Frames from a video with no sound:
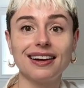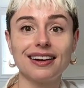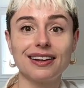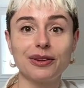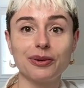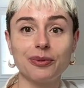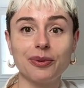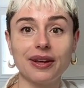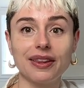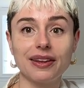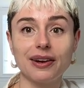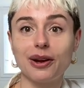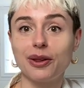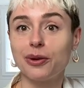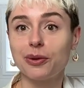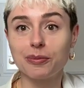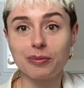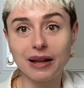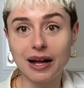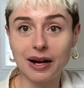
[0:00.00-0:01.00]
the way that
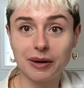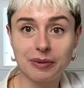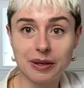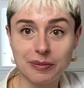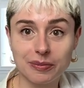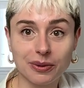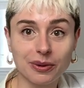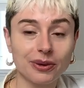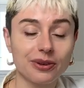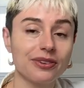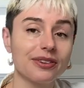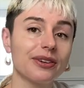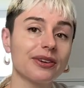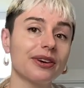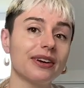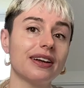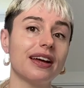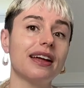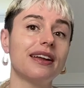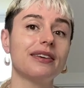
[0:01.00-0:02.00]
other black people are still
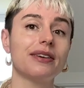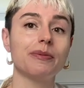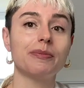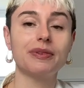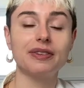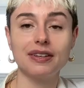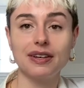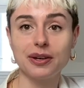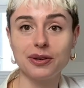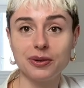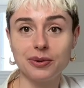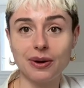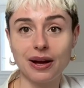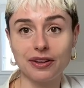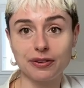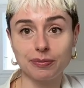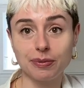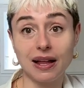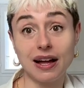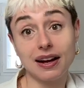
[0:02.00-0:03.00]
going to end up seeing you
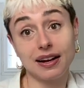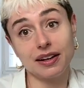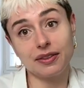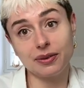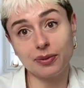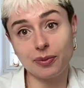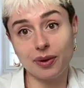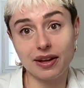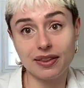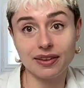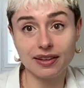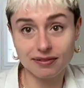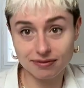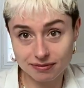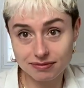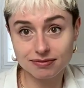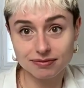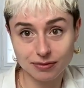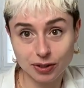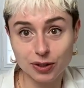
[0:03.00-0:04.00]
as black, and the way
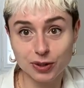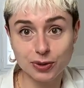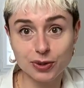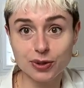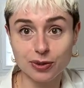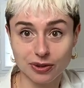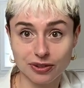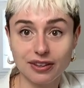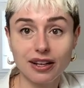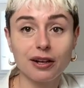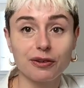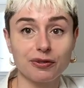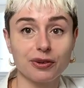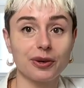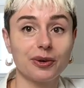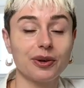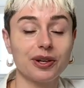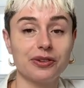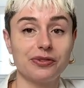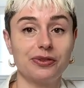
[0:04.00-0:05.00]
that you yourself are
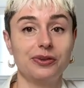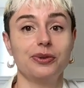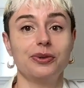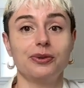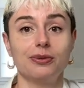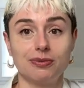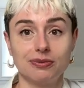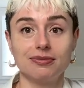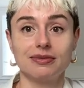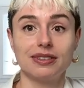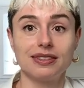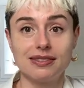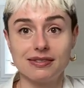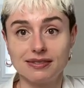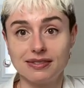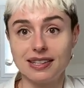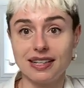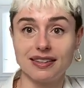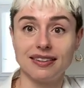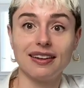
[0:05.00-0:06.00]
going to
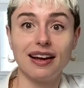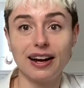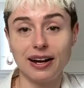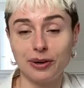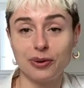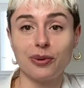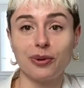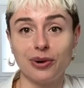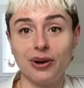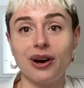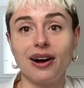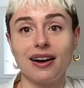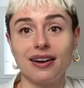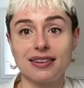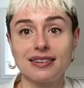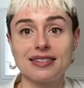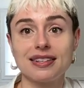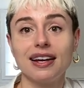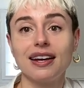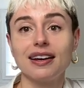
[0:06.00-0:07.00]
decide or
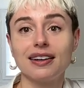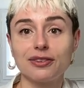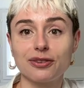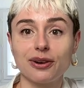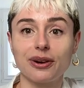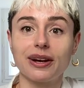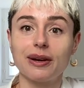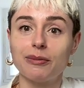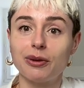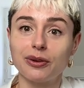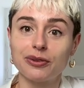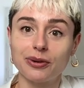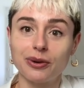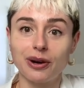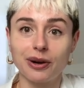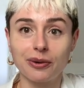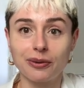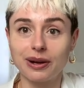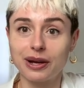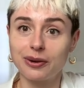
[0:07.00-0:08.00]
not. Sorry, I'm also
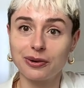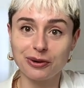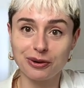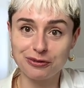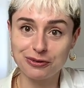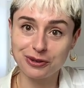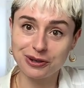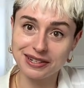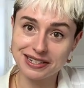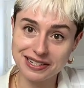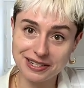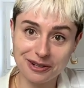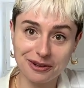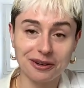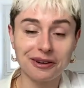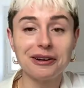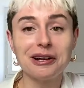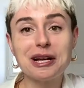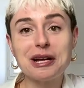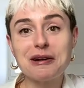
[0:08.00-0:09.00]
hungry. I don't know if you can
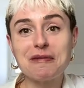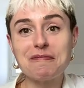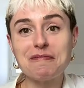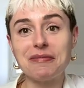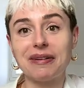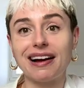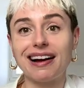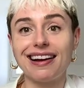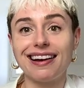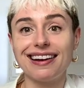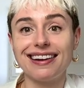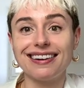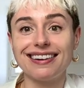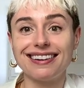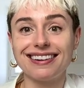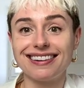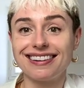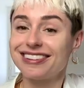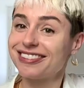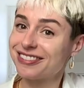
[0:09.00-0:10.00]
hear
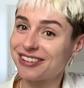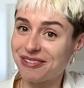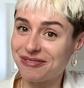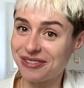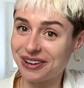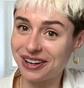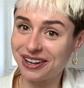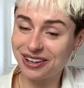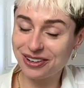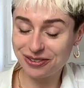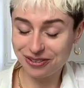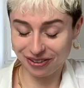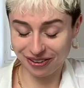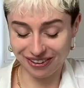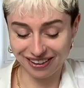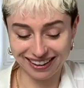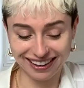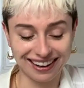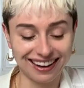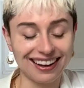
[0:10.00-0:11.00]
my stomach
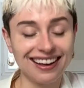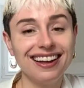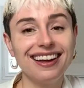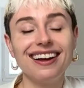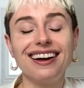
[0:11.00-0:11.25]
churning.